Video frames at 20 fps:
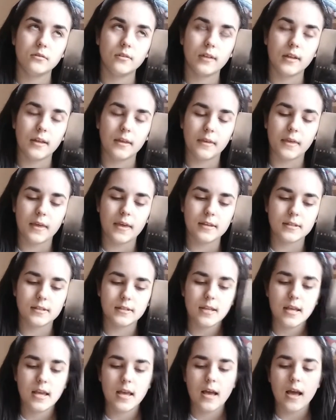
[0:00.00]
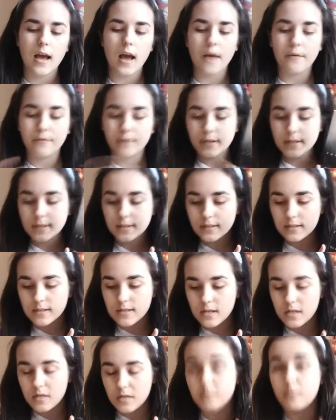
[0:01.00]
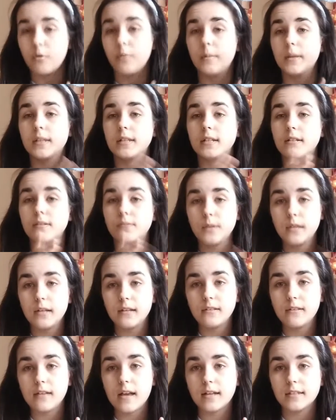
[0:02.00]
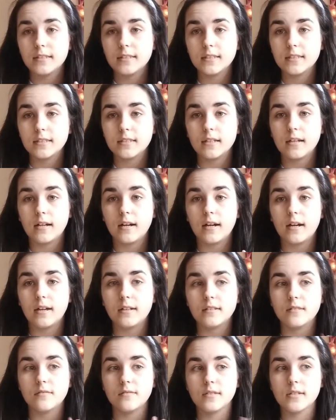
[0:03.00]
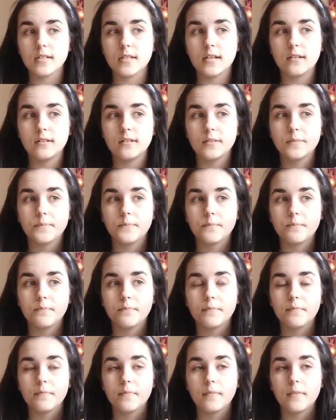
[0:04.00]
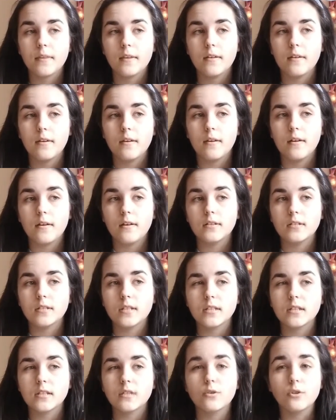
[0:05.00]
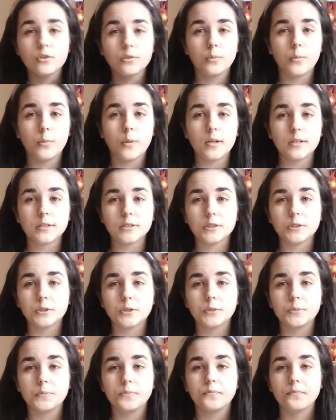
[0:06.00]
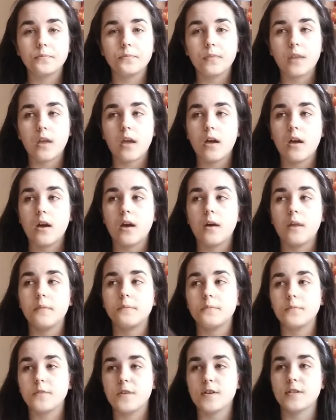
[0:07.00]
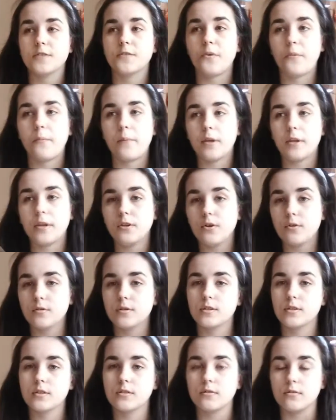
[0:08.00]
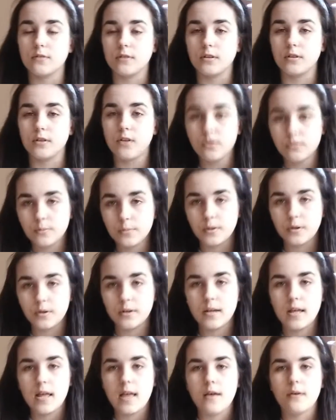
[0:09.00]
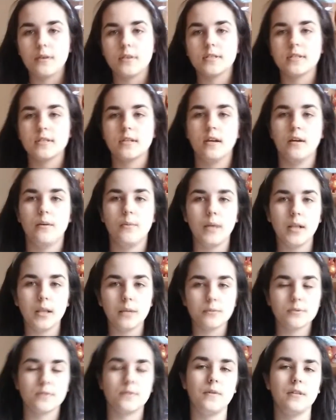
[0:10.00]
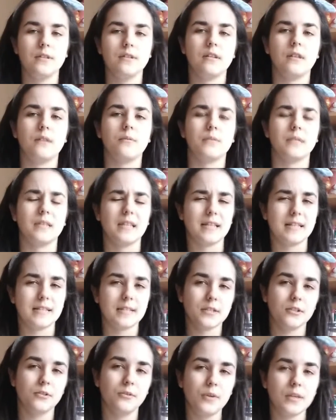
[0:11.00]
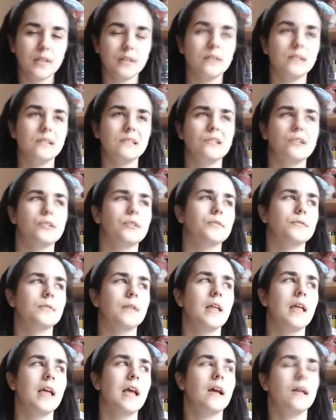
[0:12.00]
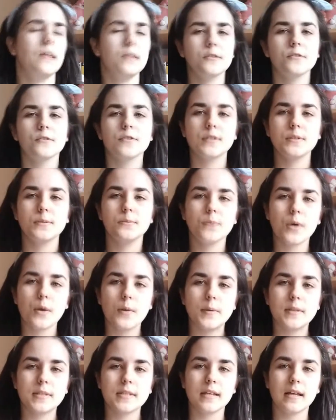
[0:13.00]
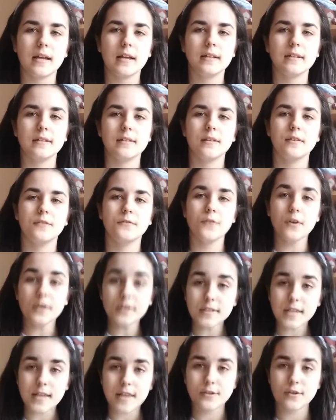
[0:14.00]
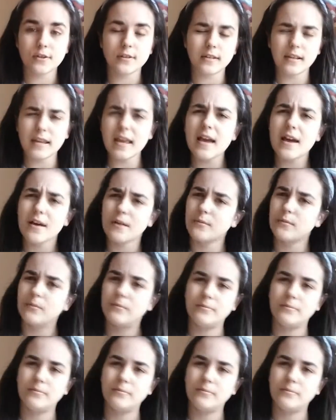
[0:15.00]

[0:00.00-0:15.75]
I guess. I read it as an ebook, but I really liked it, and I decided that I don't want to transfer my notes to the notebook, because while I was reading I would like screen in a lot of interesting moments, and at first I thought, yeah,